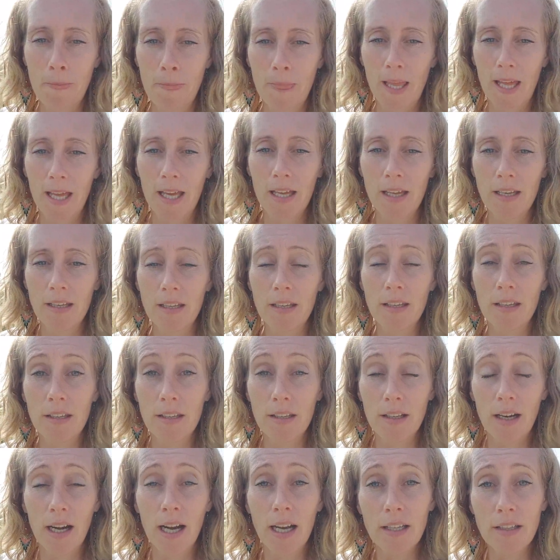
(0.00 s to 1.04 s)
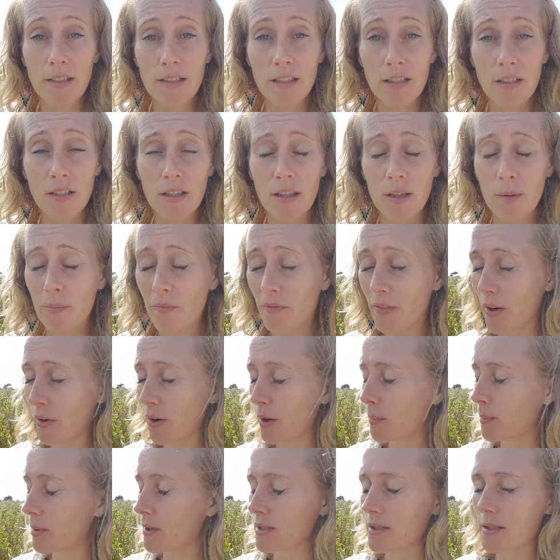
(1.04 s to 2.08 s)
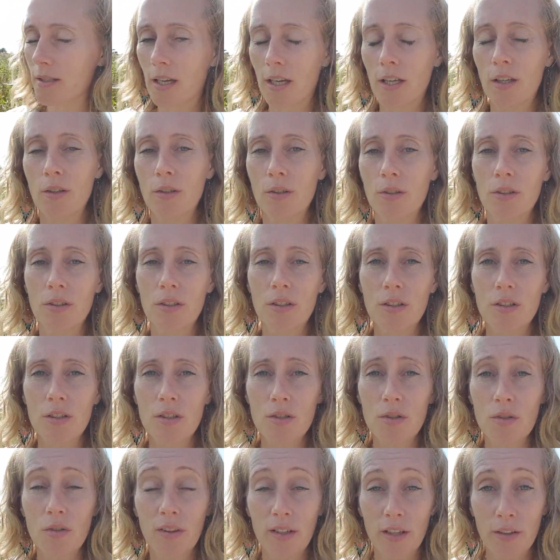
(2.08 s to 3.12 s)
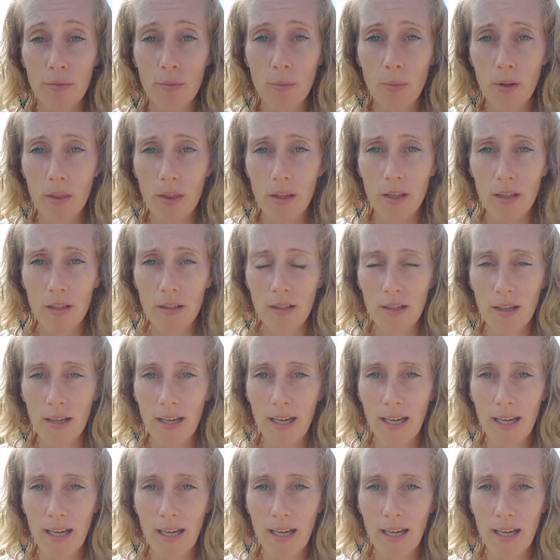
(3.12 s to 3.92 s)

and I did the very best that I could to live with it